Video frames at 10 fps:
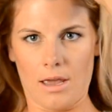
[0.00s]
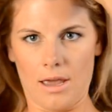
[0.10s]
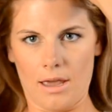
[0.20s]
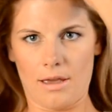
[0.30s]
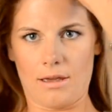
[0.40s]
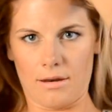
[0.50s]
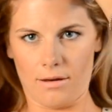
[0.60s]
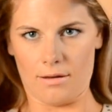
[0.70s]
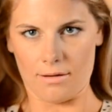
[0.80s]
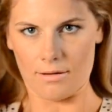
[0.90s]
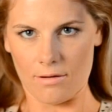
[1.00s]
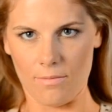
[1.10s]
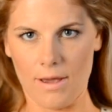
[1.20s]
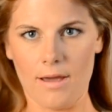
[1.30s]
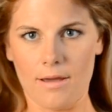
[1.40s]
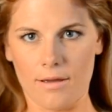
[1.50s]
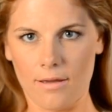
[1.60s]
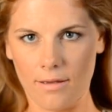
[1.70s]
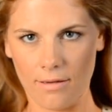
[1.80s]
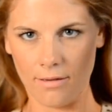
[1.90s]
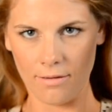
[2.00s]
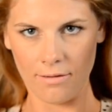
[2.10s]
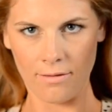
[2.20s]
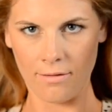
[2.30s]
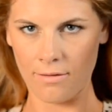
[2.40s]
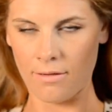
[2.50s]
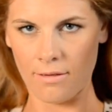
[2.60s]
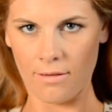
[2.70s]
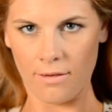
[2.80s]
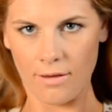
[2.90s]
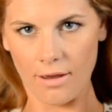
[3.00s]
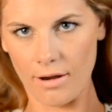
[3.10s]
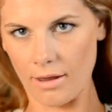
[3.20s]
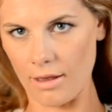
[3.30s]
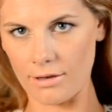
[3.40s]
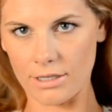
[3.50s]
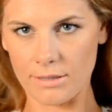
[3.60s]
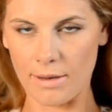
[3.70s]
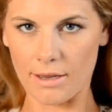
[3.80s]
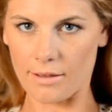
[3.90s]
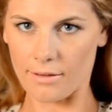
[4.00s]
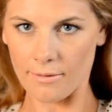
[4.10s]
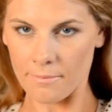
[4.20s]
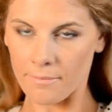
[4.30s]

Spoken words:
and go back, and again just make a